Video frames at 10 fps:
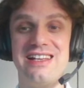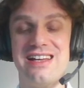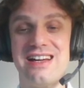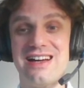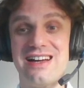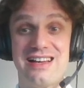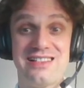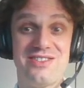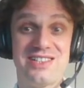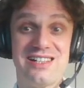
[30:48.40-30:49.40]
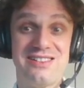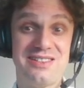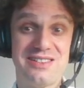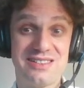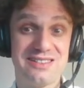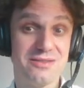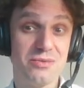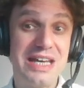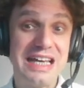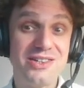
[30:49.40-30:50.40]
As a result,
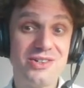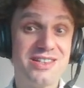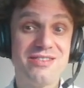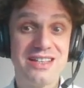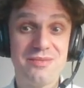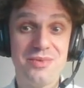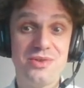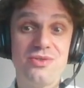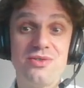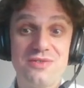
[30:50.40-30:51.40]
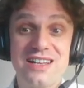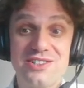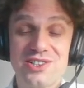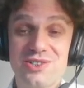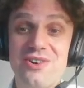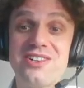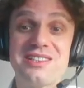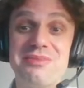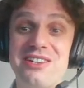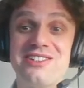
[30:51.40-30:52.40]
we cannot even compute good factor
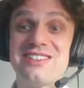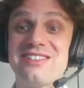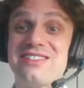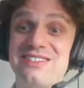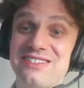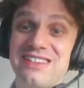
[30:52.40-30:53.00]
scores because